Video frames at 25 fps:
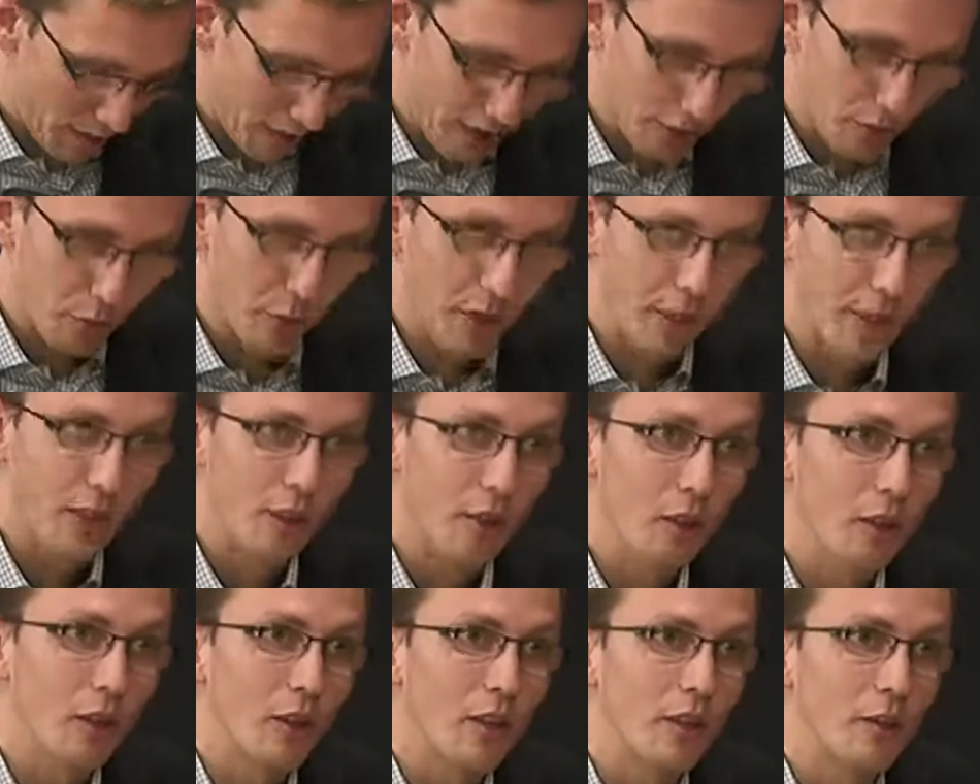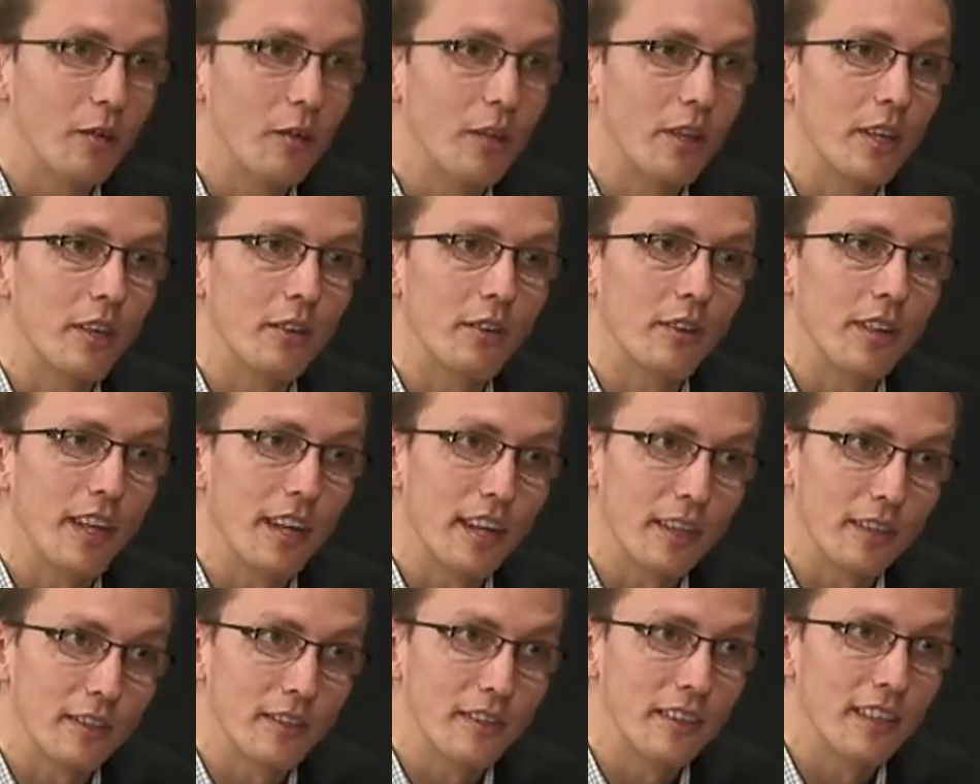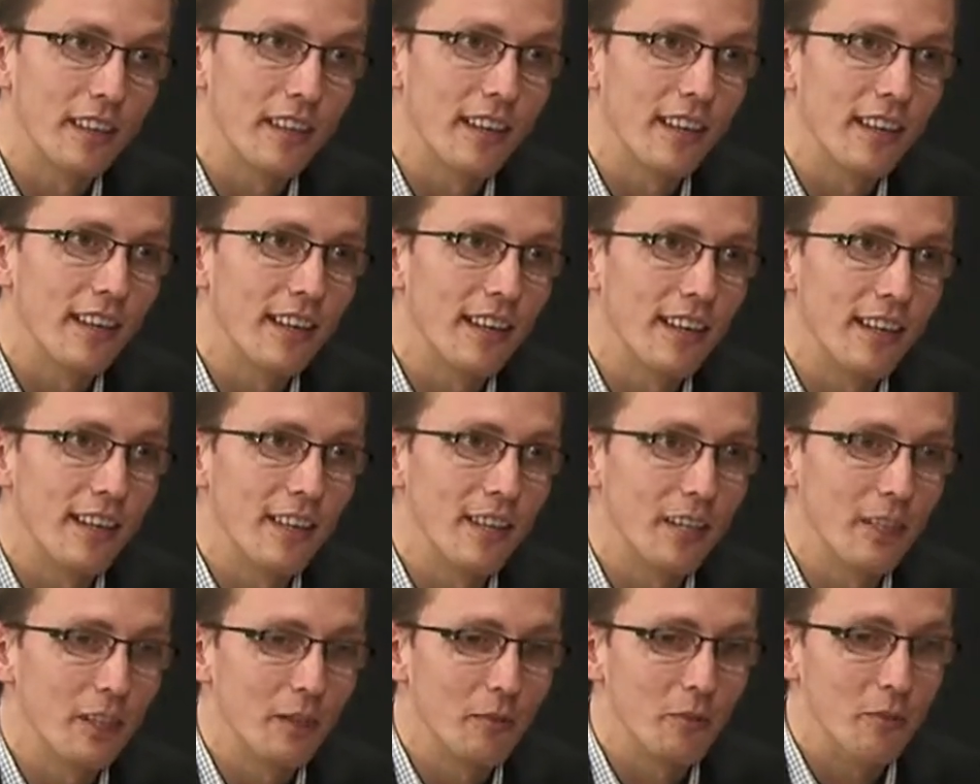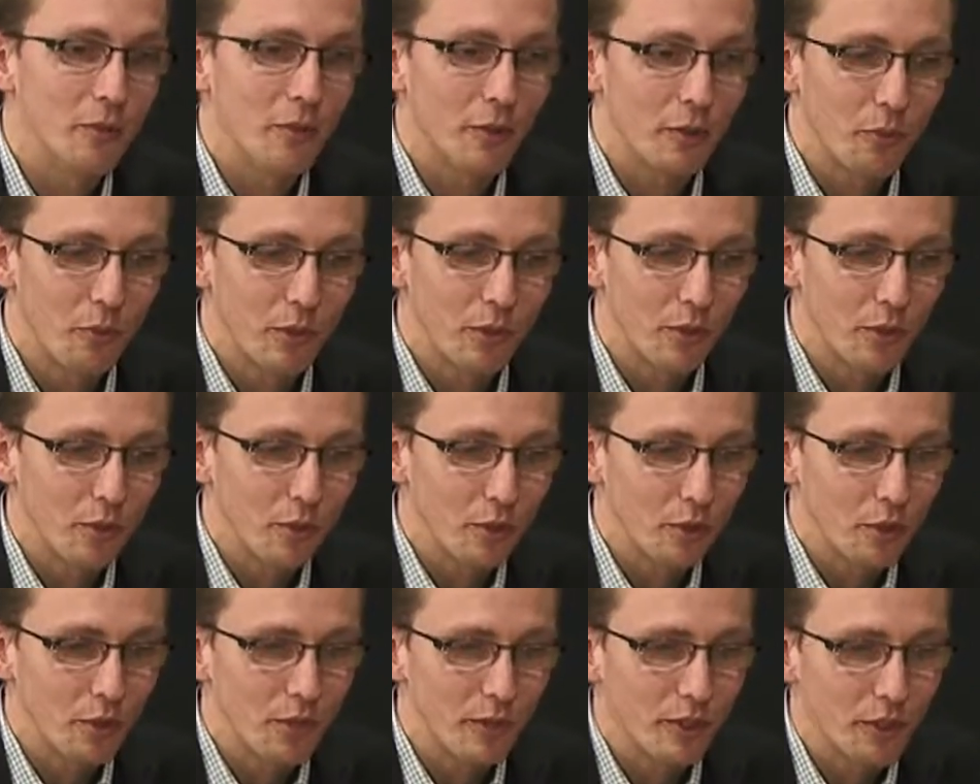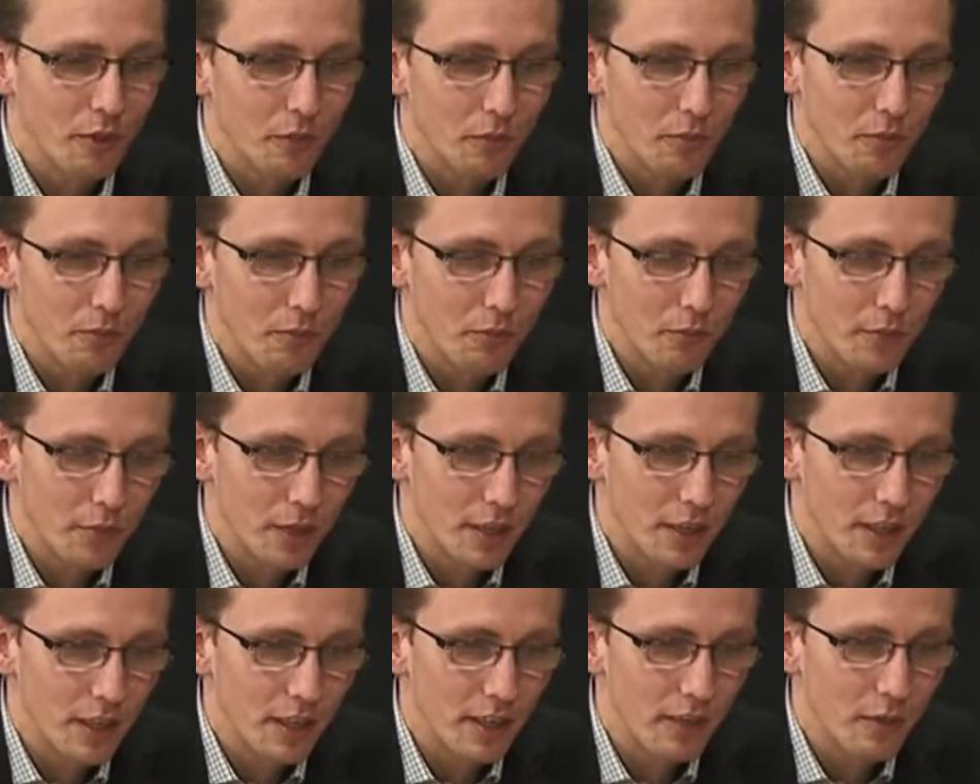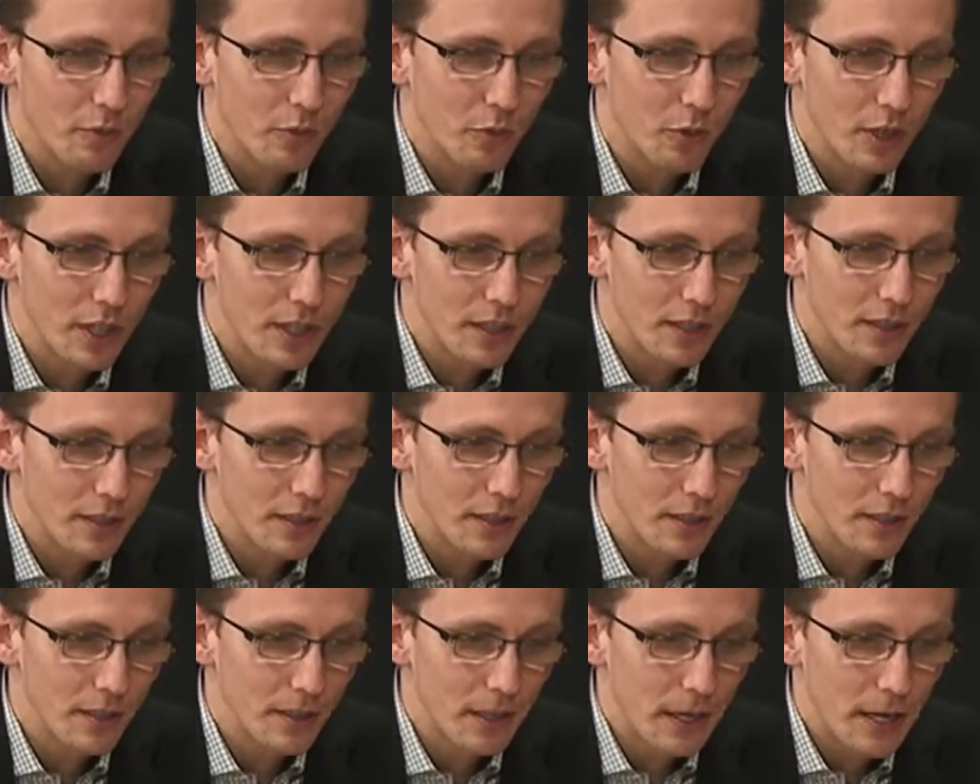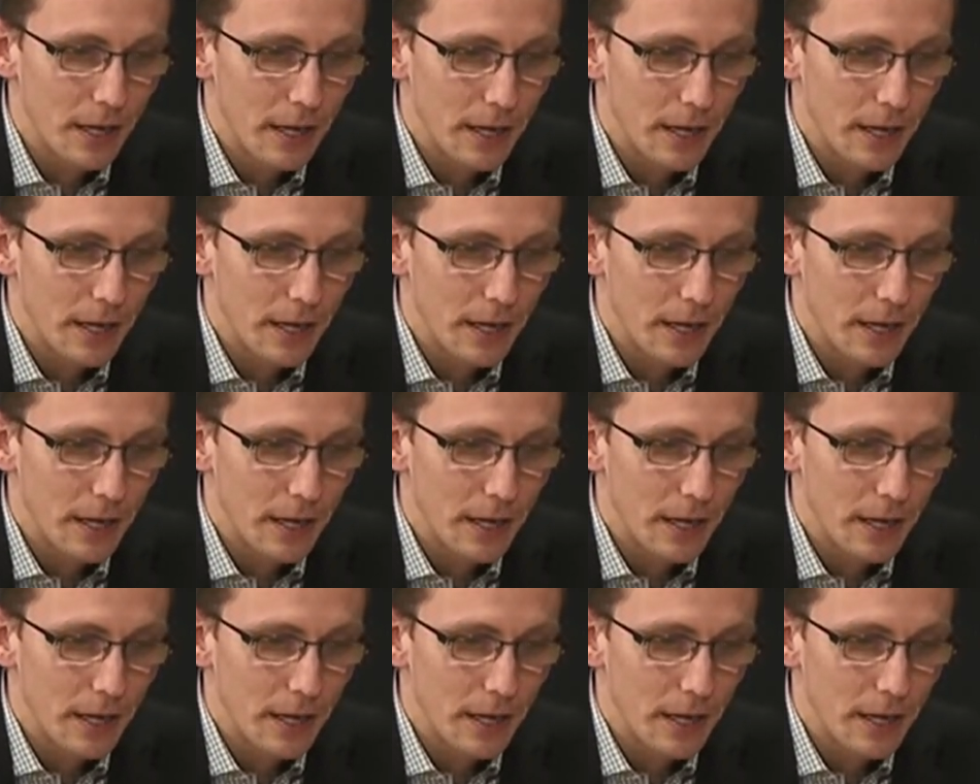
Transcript: think we can all agree on that, that we don't want our money wasted.